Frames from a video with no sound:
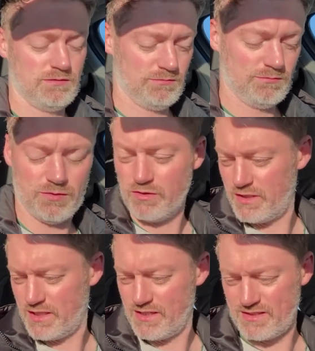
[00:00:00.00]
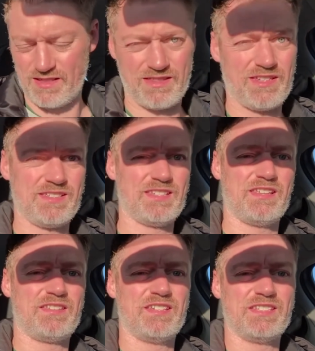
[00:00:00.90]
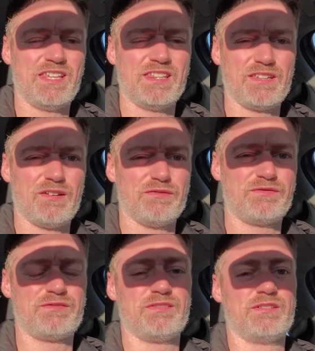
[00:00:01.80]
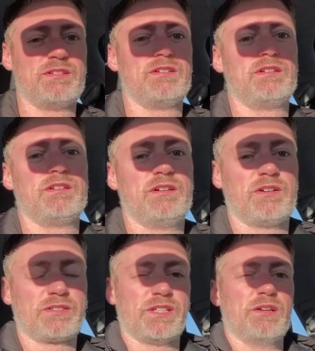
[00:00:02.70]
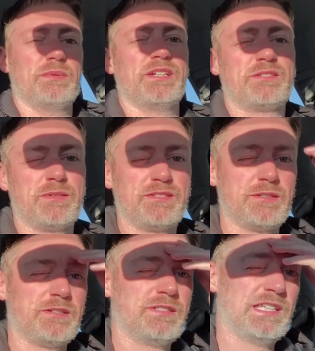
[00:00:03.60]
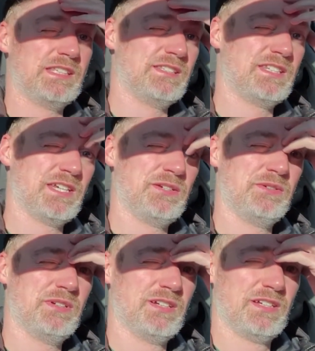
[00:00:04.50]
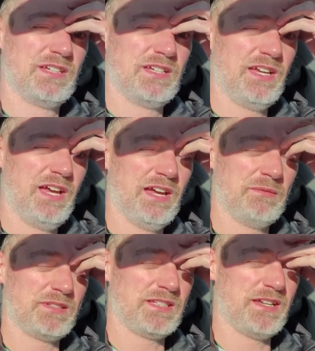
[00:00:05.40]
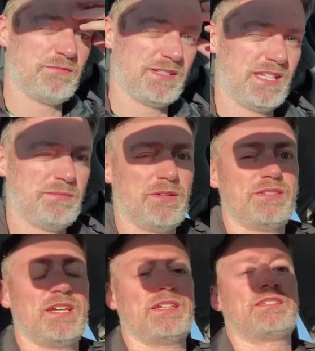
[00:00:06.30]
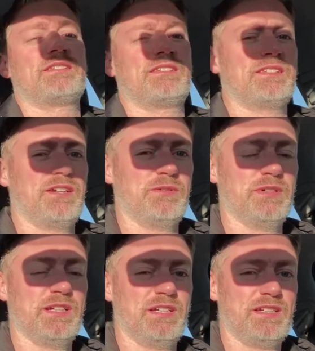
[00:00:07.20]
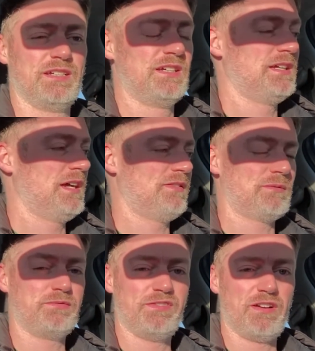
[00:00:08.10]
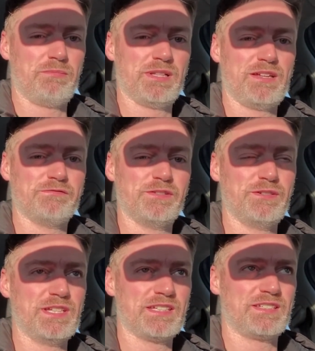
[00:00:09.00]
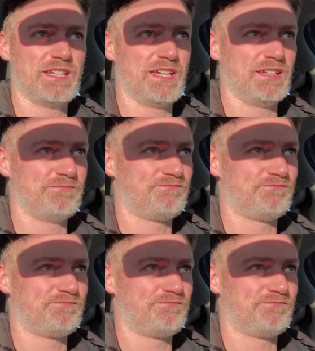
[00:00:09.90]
Morning, it's the Thursday, 13th of October 2022. It's the day of my SIBO test, so I've had very plain food yesterday.